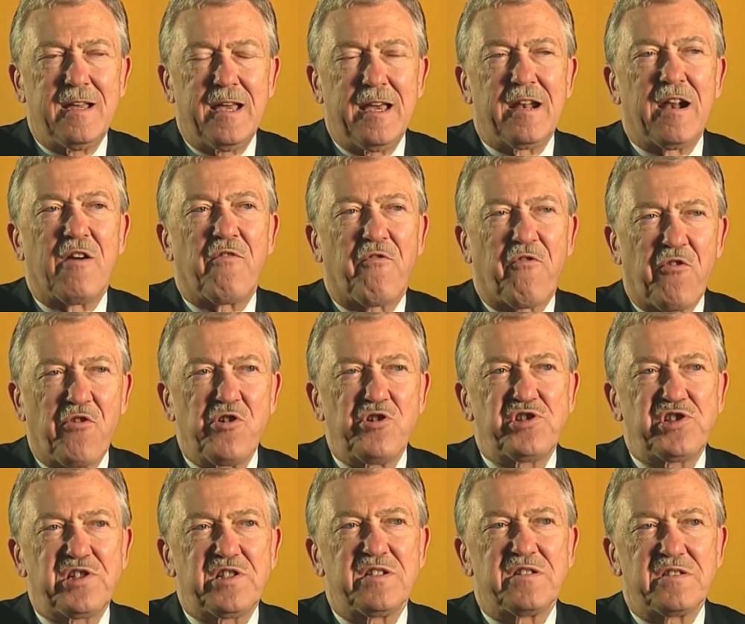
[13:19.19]
and our
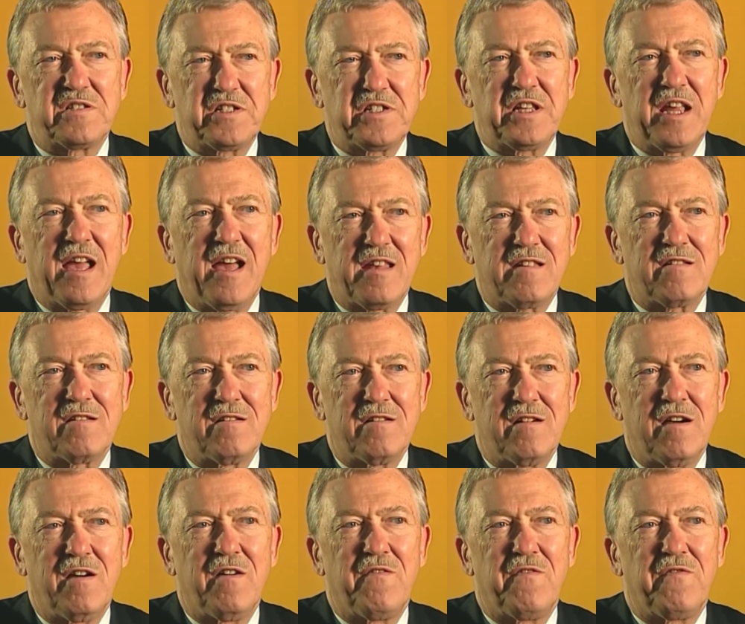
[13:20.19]
first set
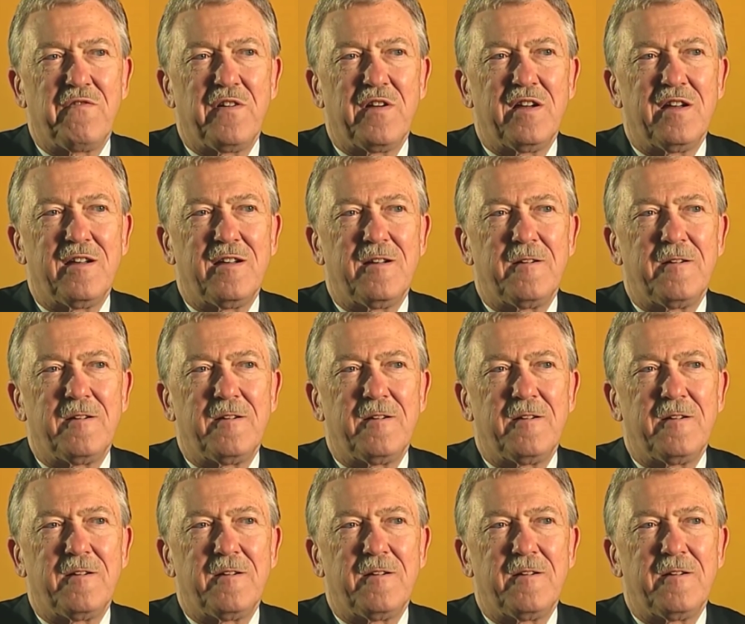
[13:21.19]
of